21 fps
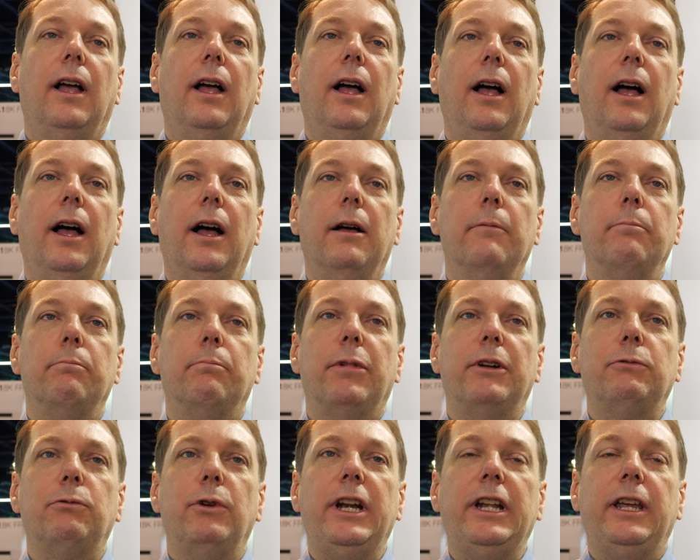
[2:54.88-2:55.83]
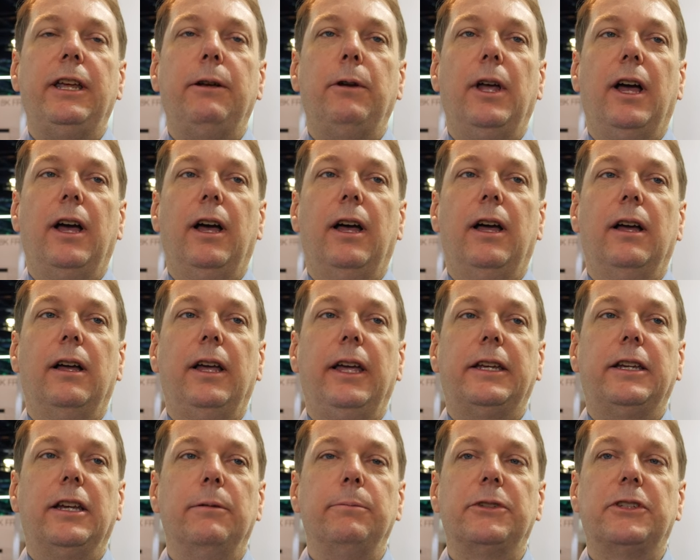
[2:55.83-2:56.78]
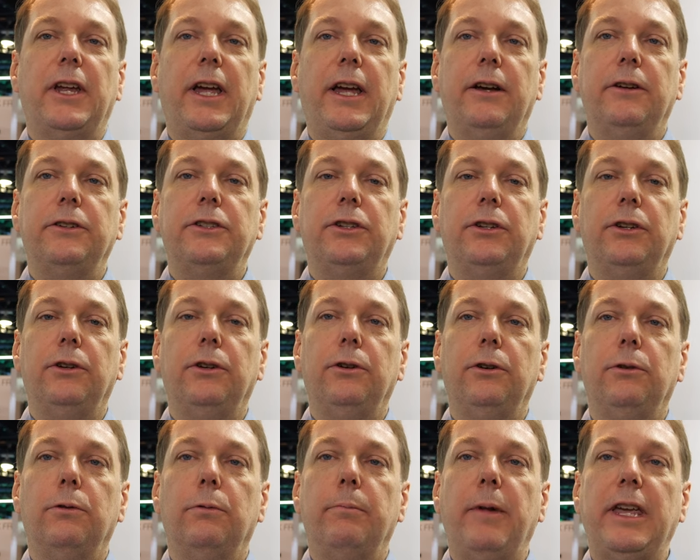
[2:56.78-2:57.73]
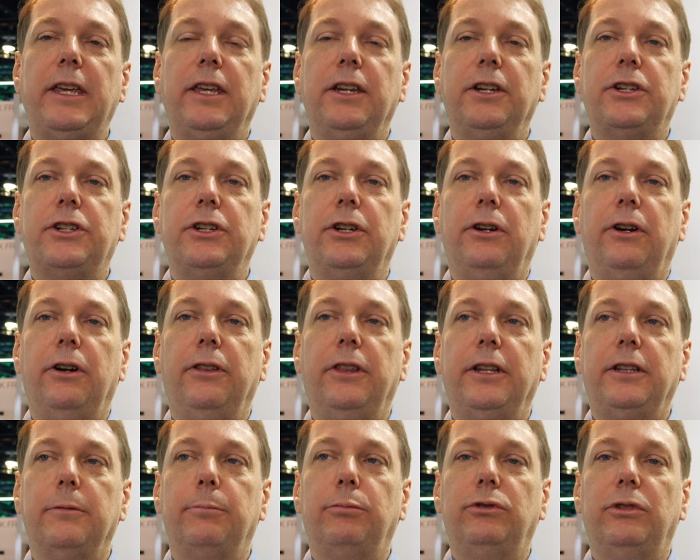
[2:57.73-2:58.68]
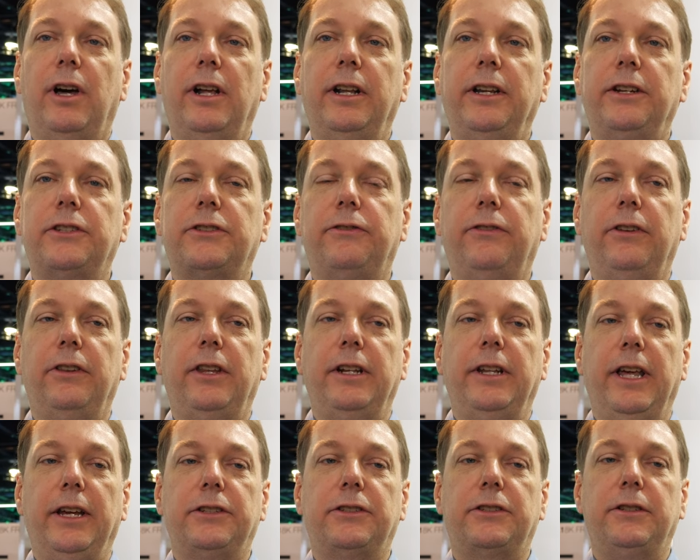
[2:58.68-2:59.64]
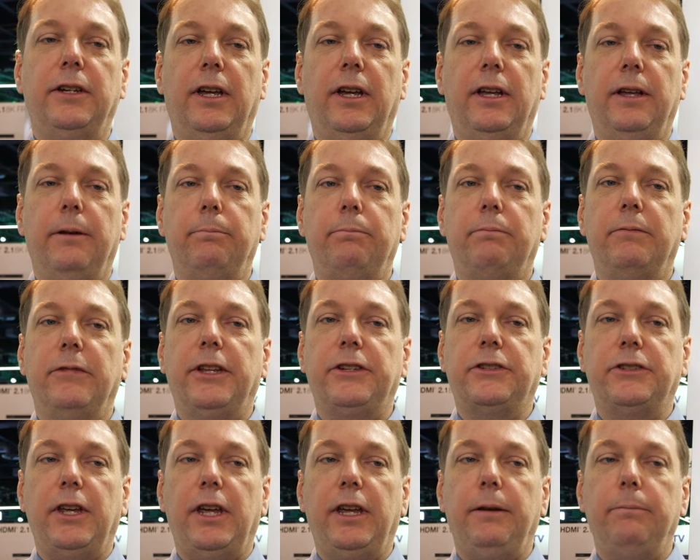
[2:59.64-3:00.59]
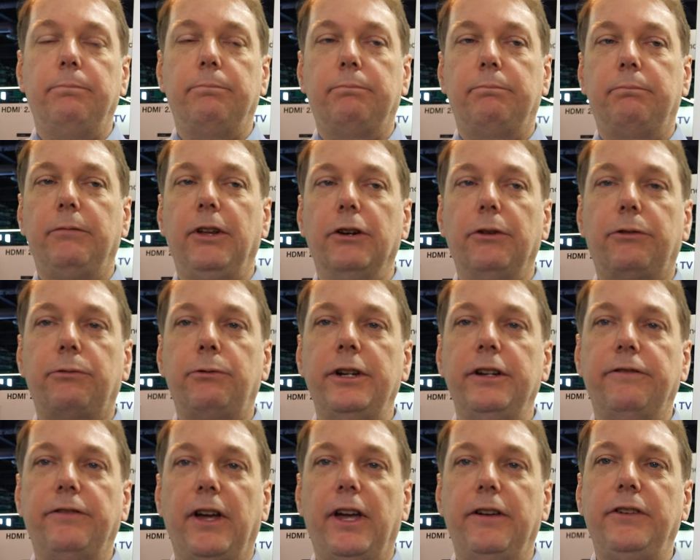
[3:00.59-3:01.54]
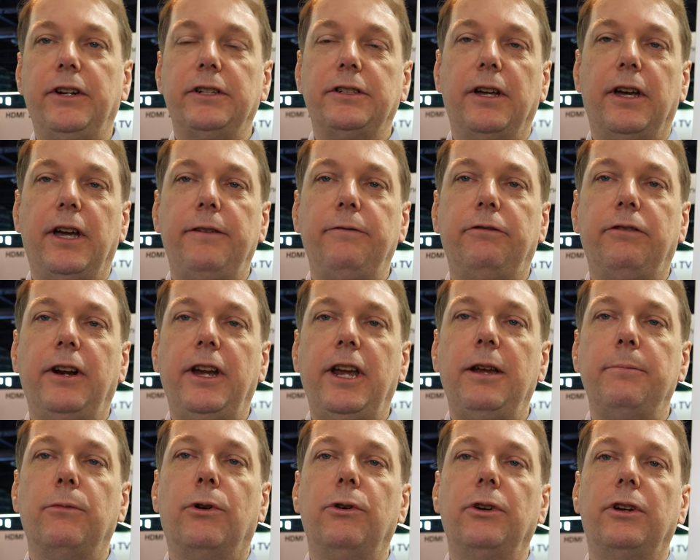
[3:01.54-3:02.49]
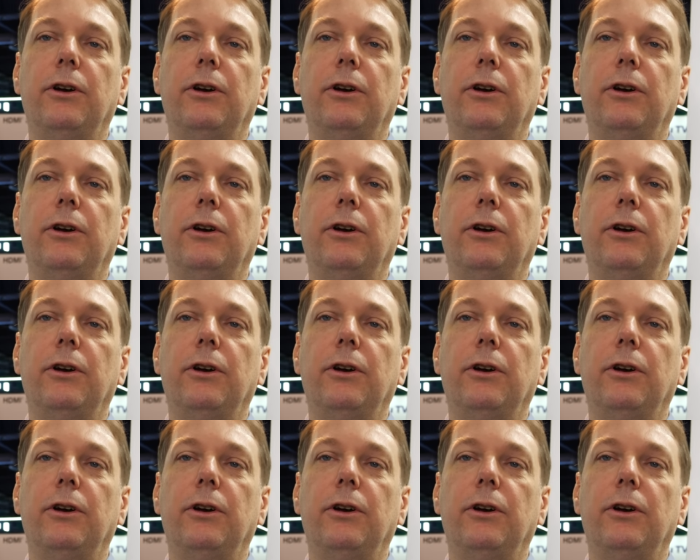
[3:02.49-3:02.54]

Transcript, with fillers: But really, it comes down to making sure that the products for the next, let's say, 3 to 5 year time frame are